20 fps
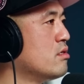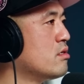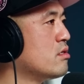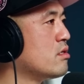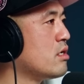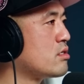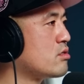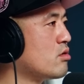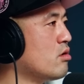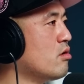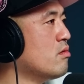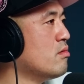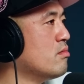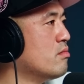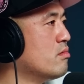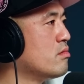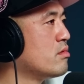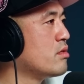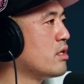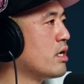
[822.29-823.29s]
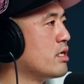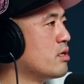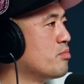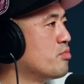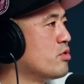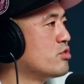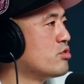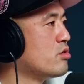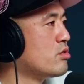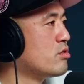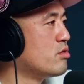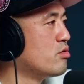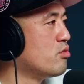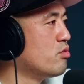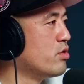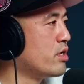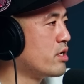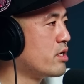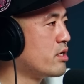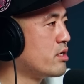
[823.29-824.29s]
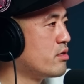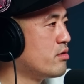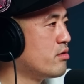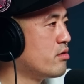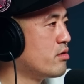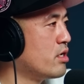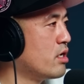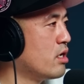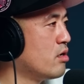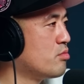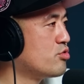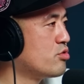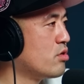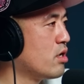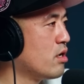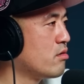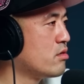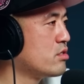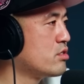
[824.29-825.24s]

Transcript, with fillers: That's dope that he put you under the wing and you know he helped you out